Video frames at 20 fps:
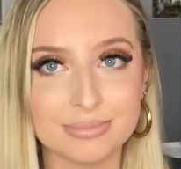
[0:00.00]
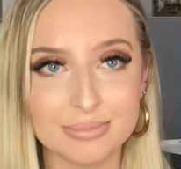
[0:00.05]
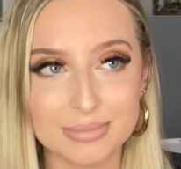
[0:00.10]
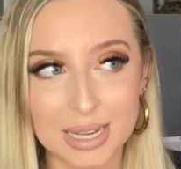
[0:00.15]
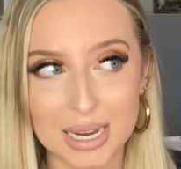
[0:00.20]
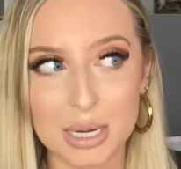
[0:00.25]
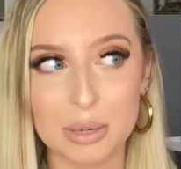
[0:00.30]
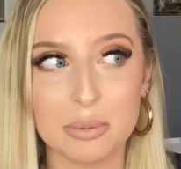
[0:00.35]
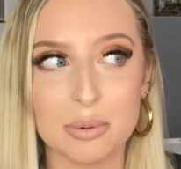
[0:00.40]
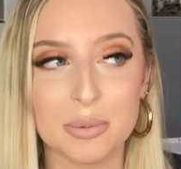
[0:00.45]

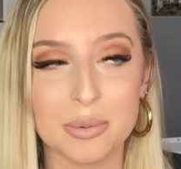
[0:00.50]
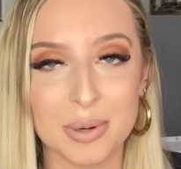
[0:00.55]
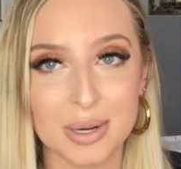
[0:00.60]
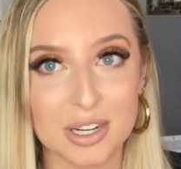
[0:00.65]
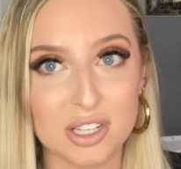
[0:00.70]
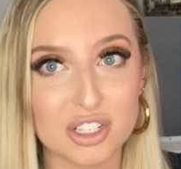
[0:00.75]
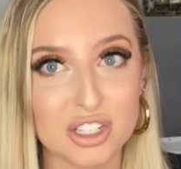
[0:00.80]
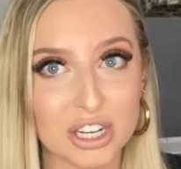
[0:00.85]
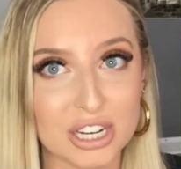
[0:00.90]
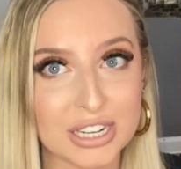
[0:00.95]
anyone want to
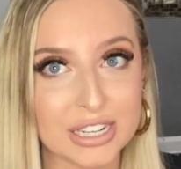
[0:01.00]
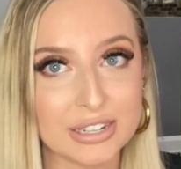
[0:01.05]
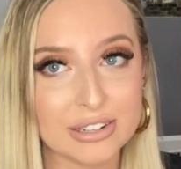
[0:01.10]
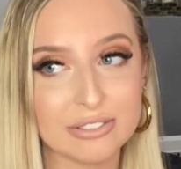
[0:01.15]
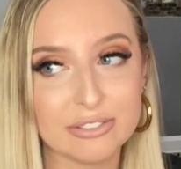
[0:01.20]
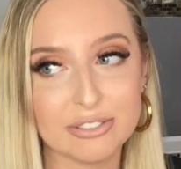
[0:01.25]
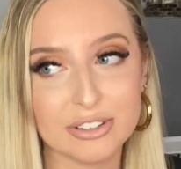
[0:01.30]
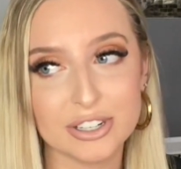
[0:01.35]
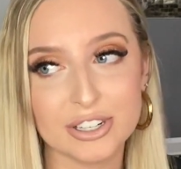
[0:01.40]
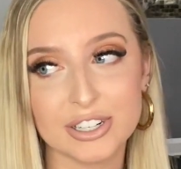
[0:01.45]
trade
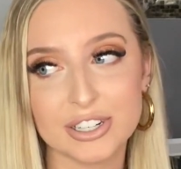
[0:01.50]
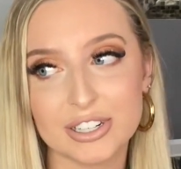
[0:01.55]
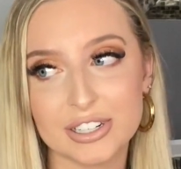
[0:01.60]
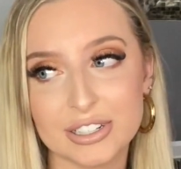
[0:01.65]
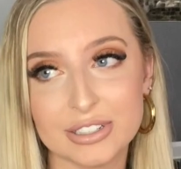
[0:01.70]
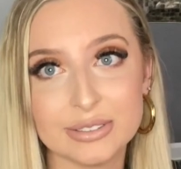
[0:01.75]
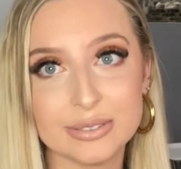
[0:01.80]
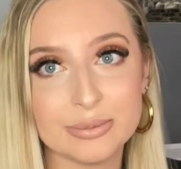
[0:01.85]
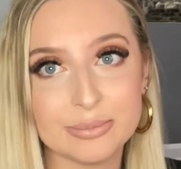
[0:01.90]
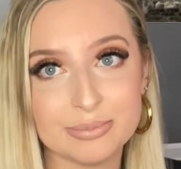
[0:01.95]
for
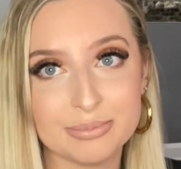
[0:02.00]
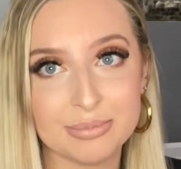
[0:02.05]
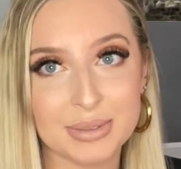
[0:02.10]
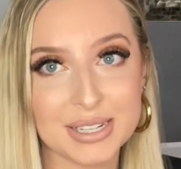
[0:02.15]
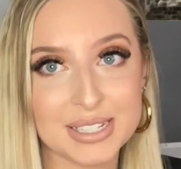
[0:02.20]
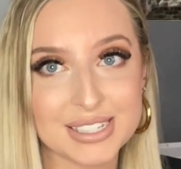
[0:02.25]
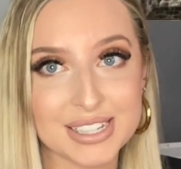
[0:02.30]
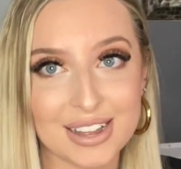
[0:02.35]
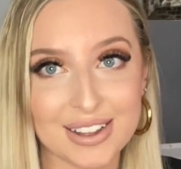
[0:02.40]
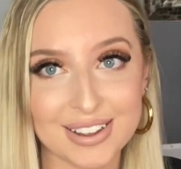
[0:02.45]
my
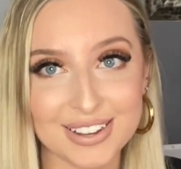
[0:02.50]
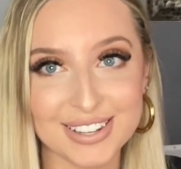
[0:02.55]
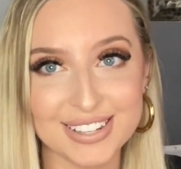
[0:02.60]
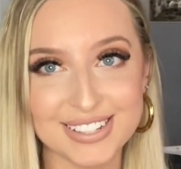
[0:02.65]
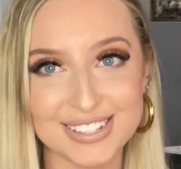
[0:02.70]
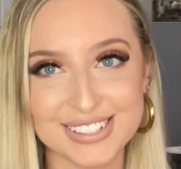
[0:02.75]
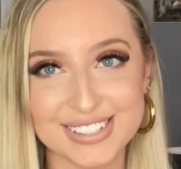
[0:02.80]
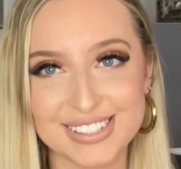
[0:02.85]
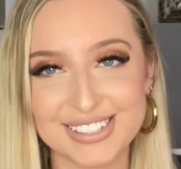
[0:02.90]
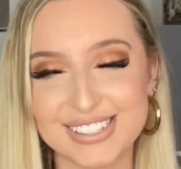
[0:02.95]

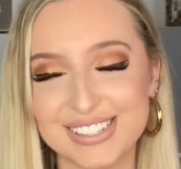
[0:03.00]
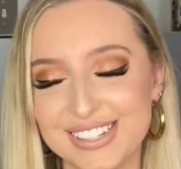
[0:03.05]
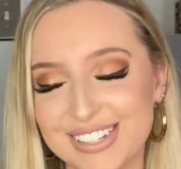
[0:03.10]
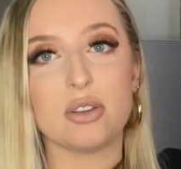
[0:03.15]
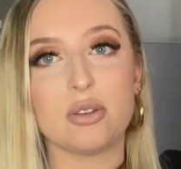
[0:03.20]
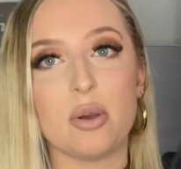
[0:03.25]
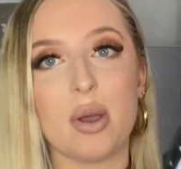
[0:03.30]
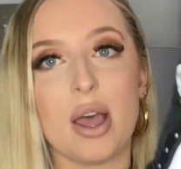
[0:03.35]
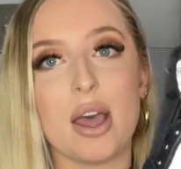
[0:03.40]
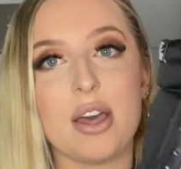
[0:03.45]
size?
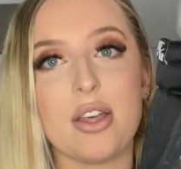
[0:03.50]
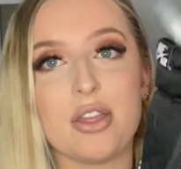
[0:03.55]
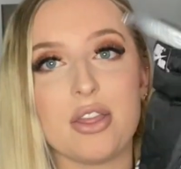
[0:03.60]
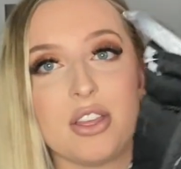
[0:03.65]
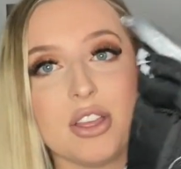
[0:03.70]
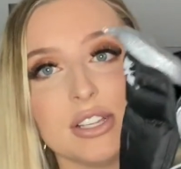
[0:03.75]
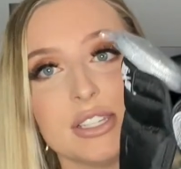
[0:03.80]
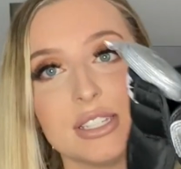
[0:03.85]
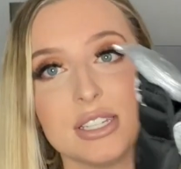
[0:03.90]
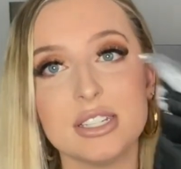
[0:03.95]
So
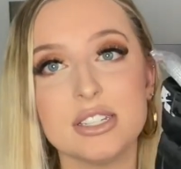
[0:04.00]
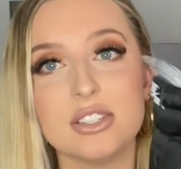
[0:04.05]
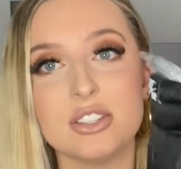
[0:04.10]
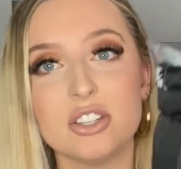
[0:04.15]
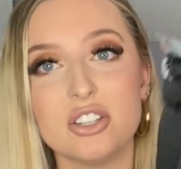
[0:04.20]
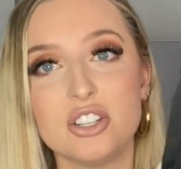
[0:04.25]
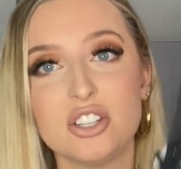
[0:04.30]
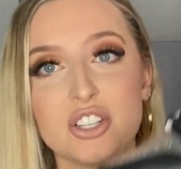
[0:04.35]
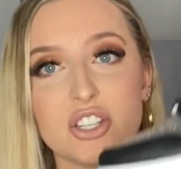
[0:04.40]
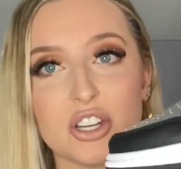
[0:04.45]
this is
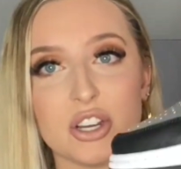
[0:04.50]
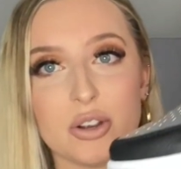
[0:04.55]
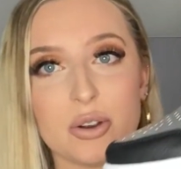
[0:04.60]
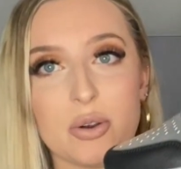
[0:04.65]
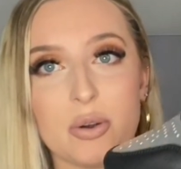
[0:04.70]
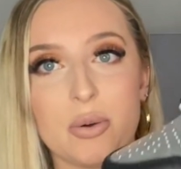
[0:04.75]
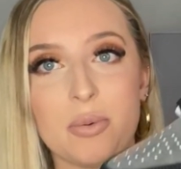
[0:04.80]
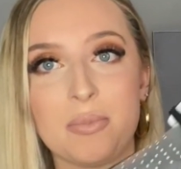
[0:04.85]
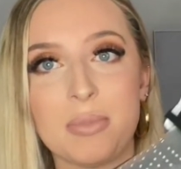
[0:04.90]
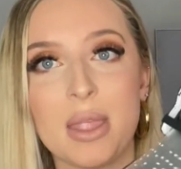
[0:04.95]
the
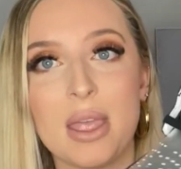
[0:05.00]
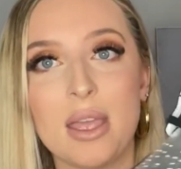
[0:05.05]
shoe.